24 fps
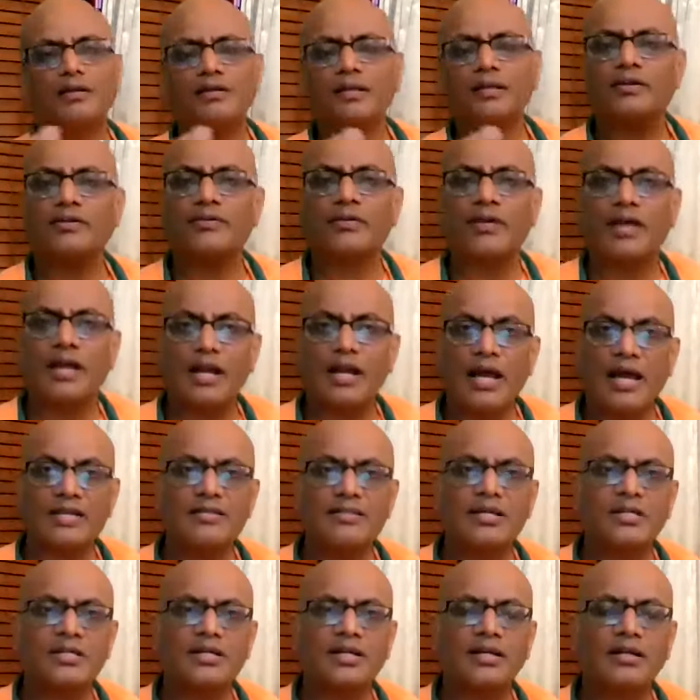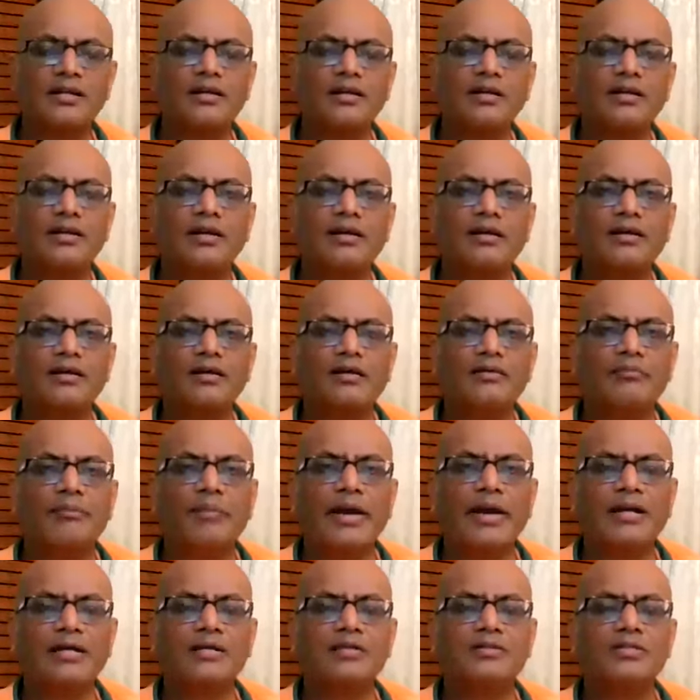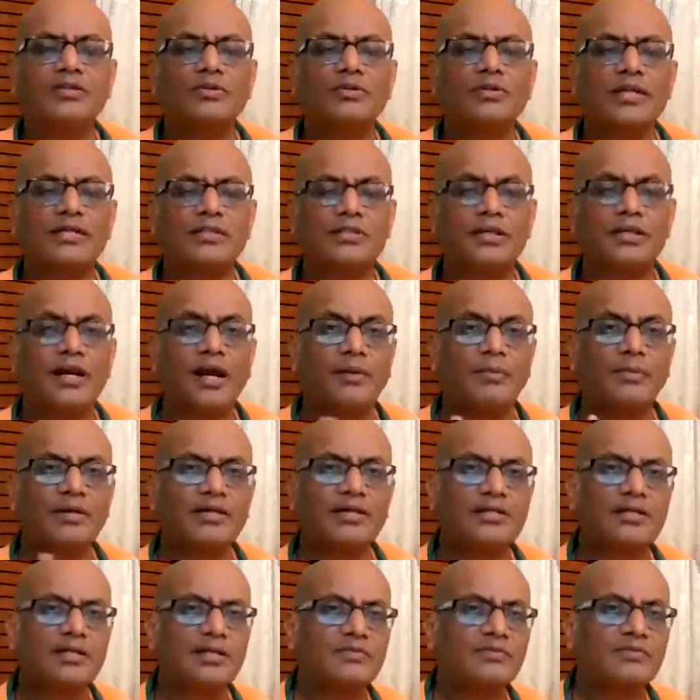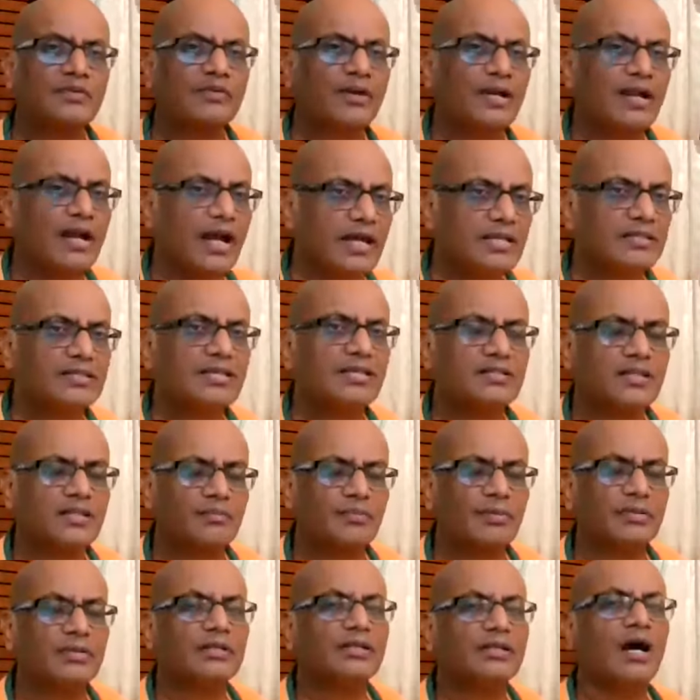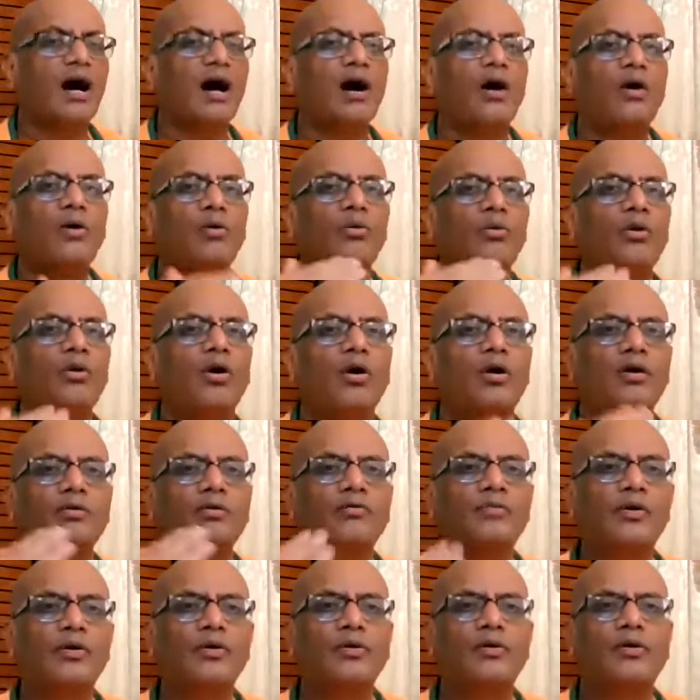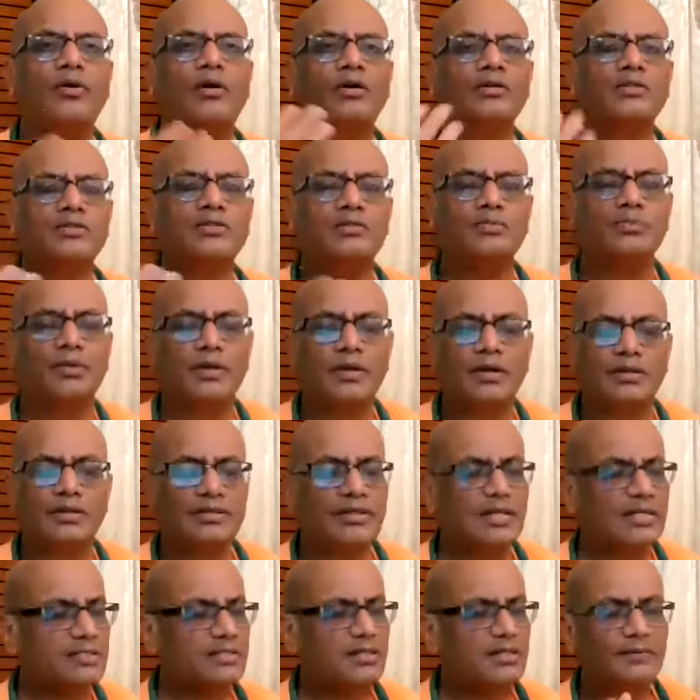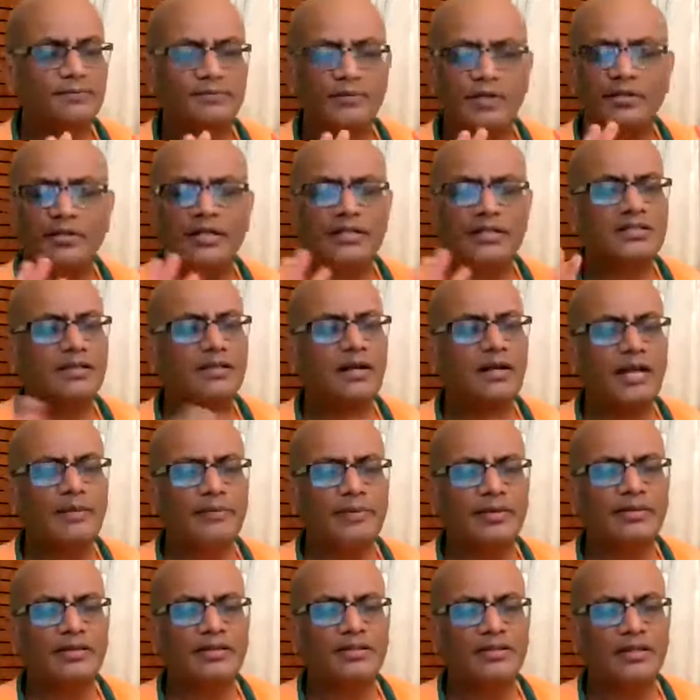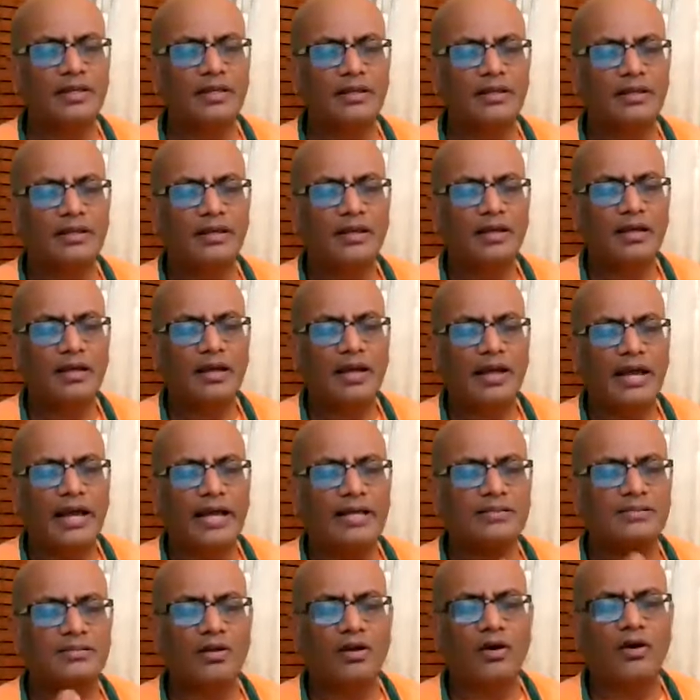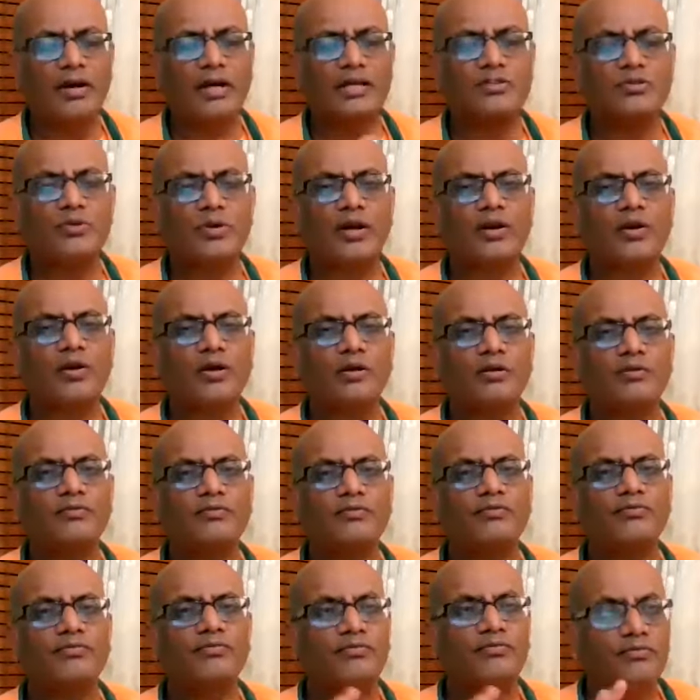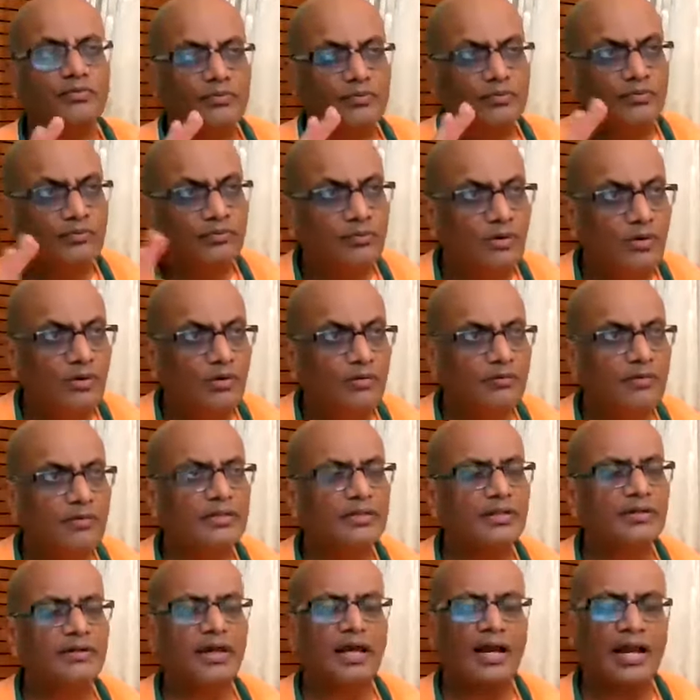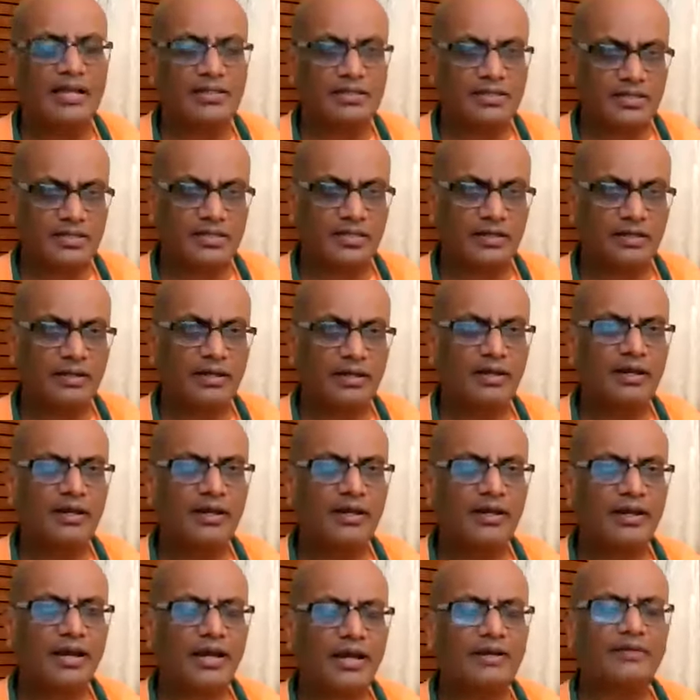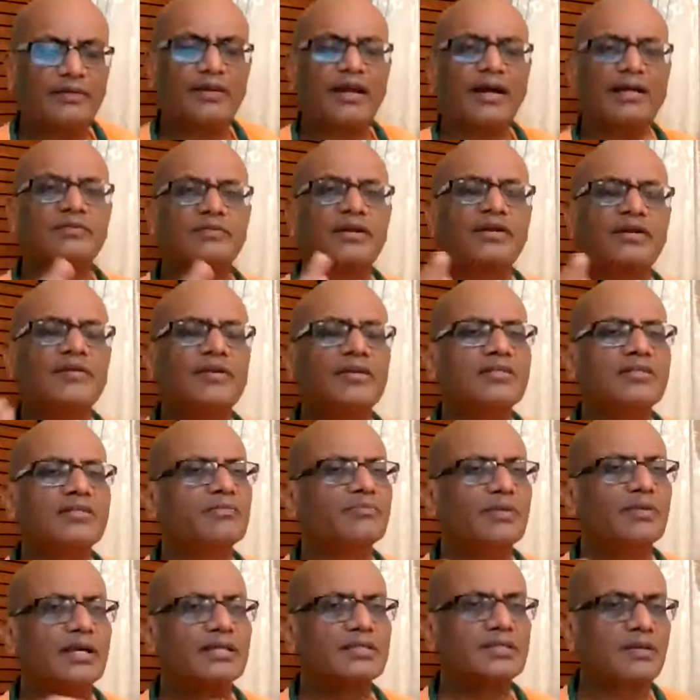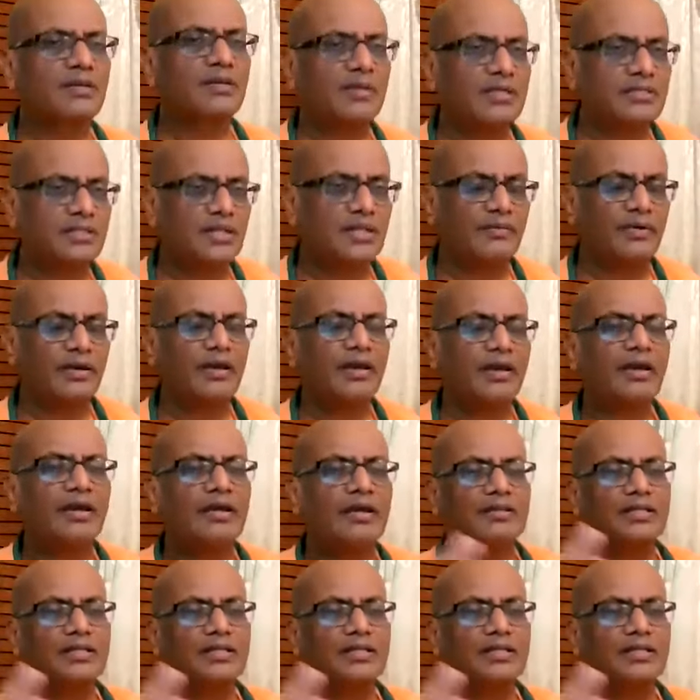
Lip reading: That realization makes you, that Sri Ramakrishna gives a very nice example, that how long we go on just describing the thing, as long as you are not full with the realization. And a nice, very, very simple example he's giving.